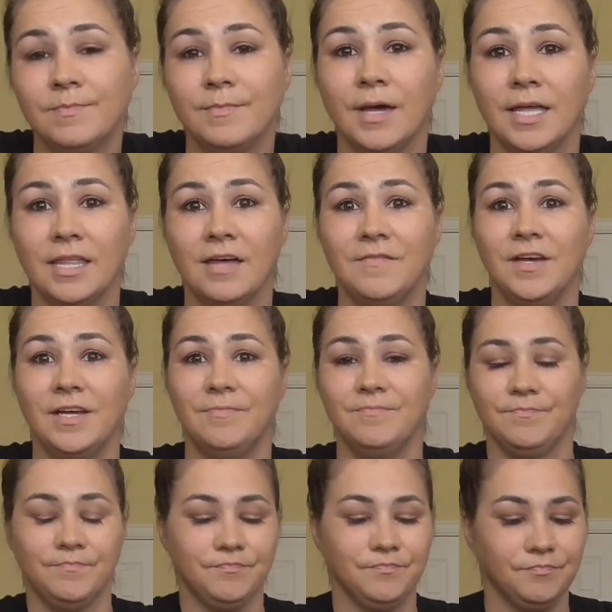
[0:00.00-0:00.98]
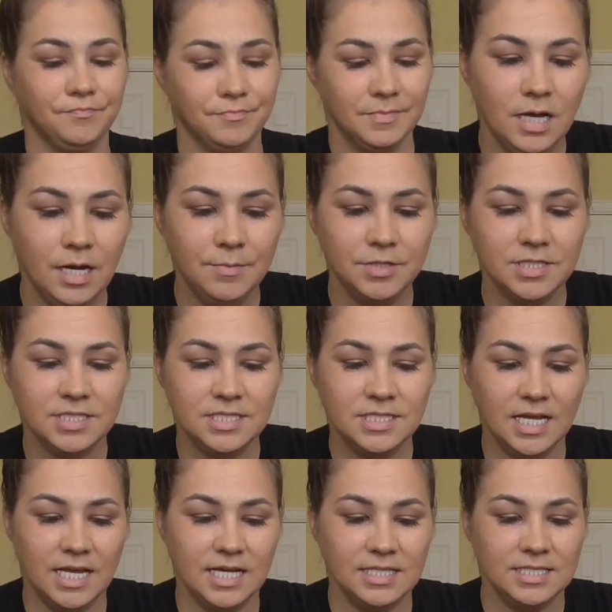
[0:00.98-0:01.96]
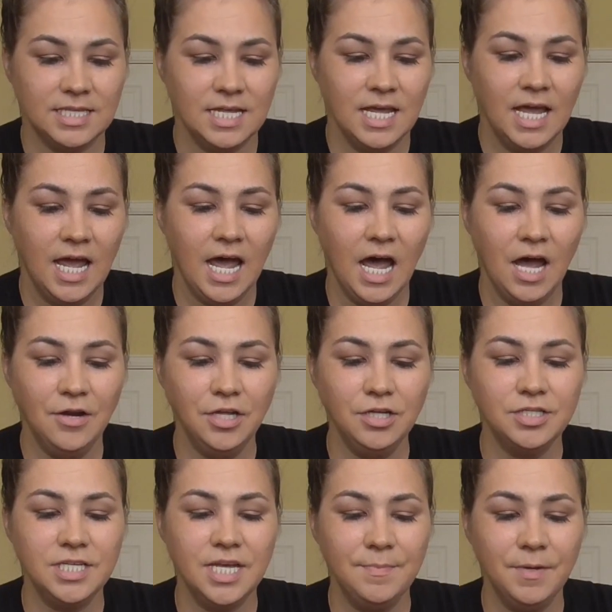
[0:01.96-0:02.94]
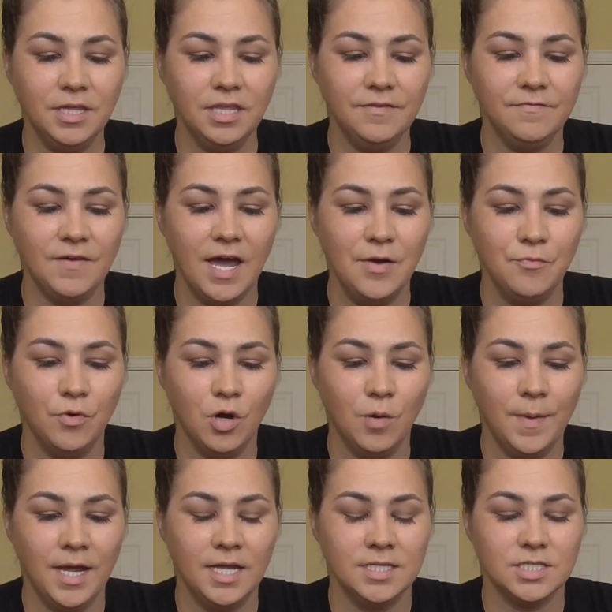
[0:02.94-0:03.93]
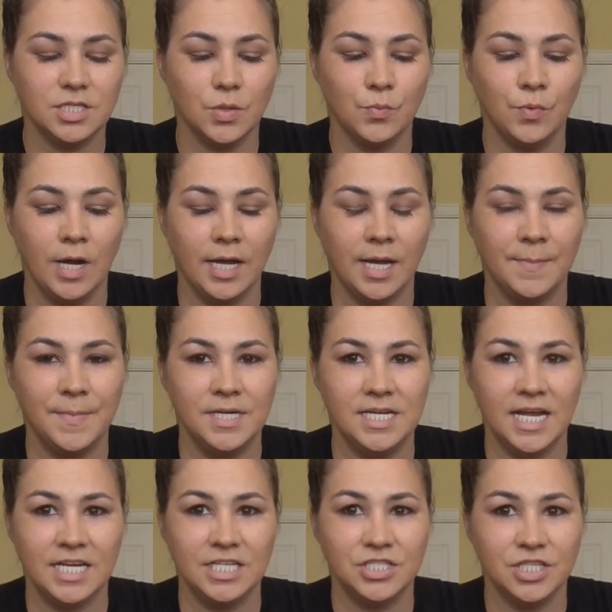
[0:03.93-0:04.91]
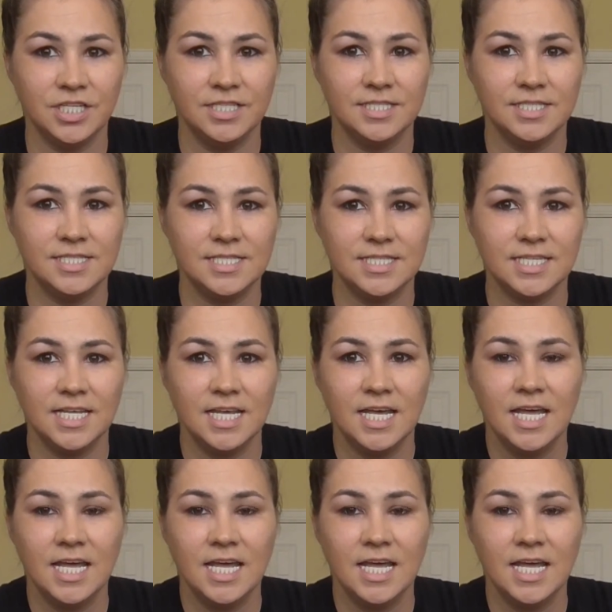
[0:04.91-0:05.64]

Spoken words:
I love it. Number 6. How do you typically find romance recommendations?